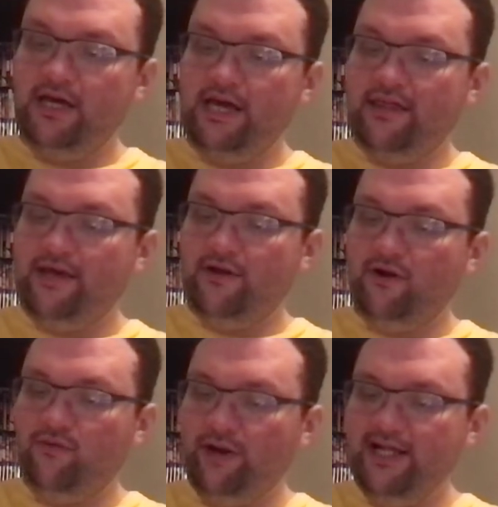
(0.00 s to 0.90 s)
And then
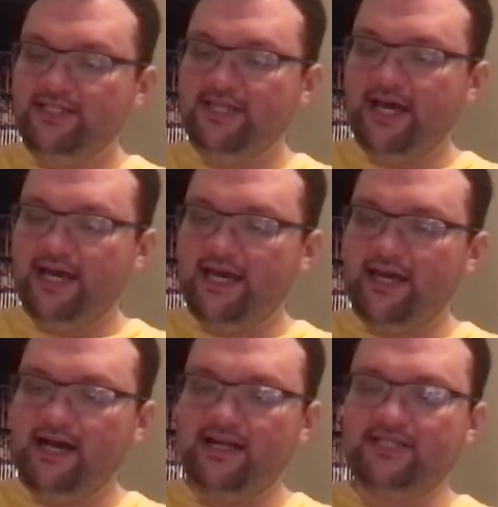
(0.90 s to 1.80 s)
on Wednesday,
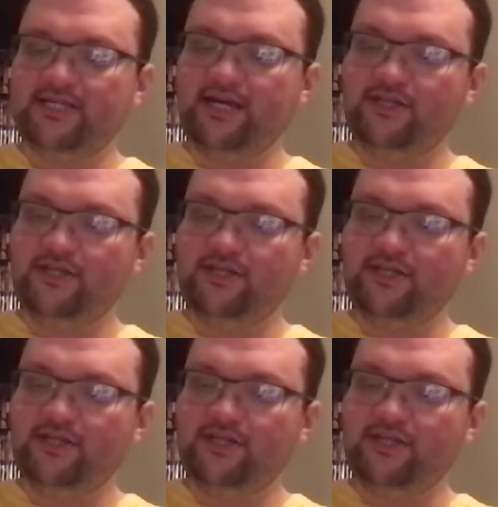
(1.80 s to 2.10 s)
I decided